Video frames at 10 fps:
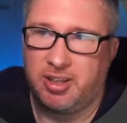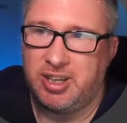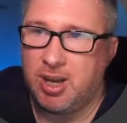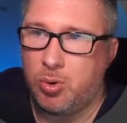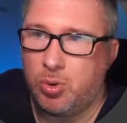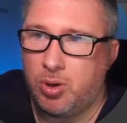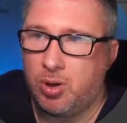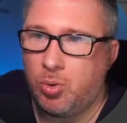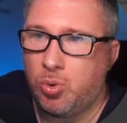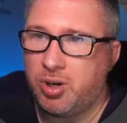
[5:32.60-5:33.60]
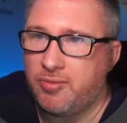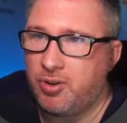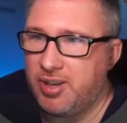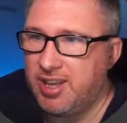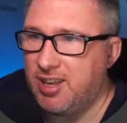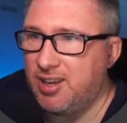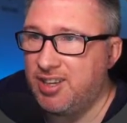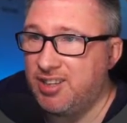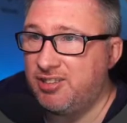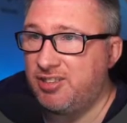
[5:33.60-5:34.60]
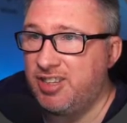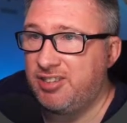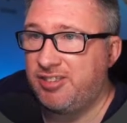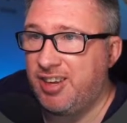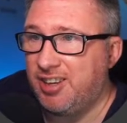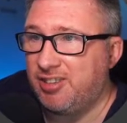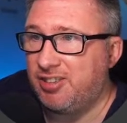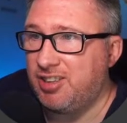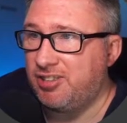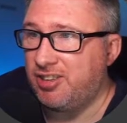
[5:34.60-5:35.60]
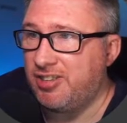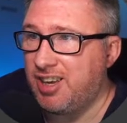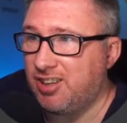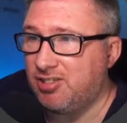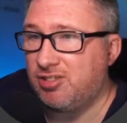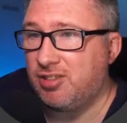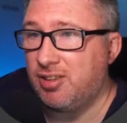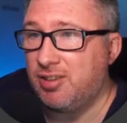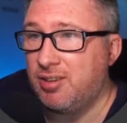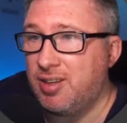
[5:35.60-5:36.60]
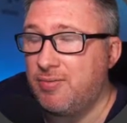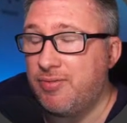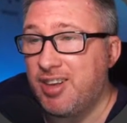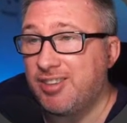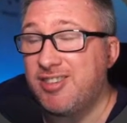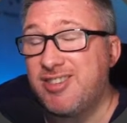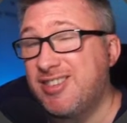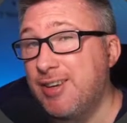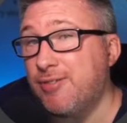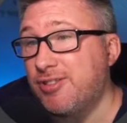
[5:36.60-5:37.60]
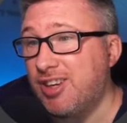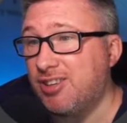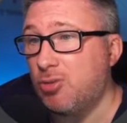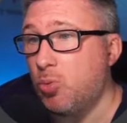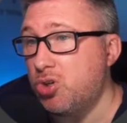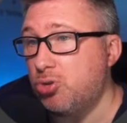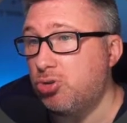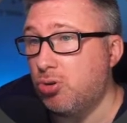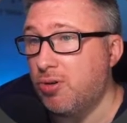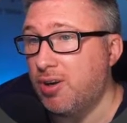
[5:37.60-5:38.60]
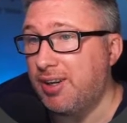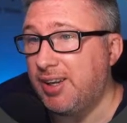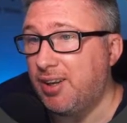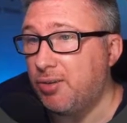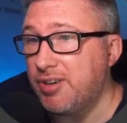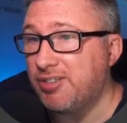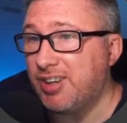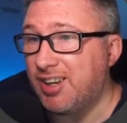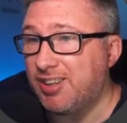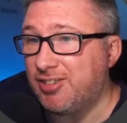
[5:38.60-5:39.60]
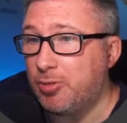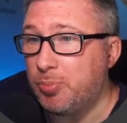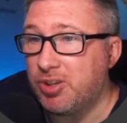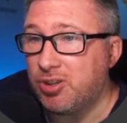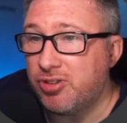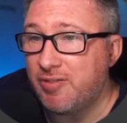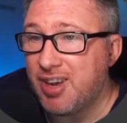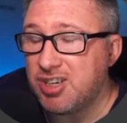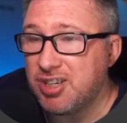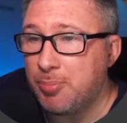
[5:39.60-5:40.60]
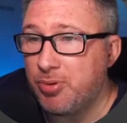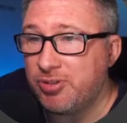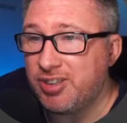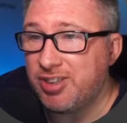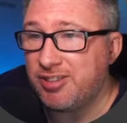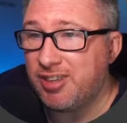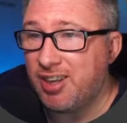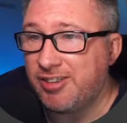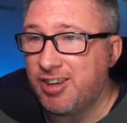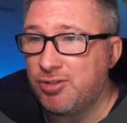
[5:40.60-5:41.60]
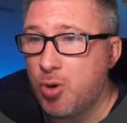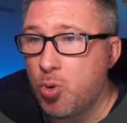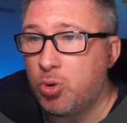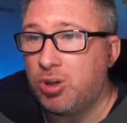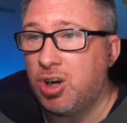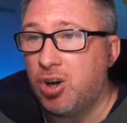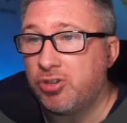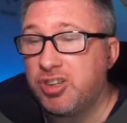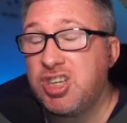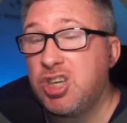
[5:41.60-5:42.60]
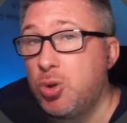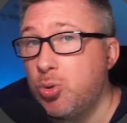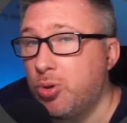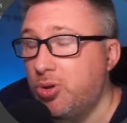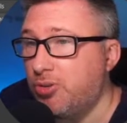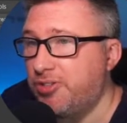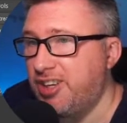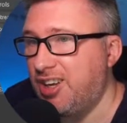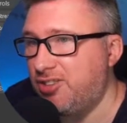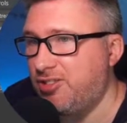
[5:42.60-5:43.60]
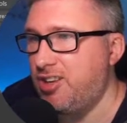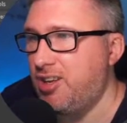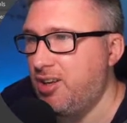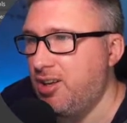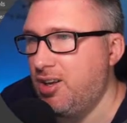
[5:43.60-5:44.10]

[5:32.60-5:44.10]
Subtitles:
Now, what I've got here is this text is the text. In fact, this is different text to what you saw earlier. And the reason that is because I've actually pointed this out a text file called lastq.txt,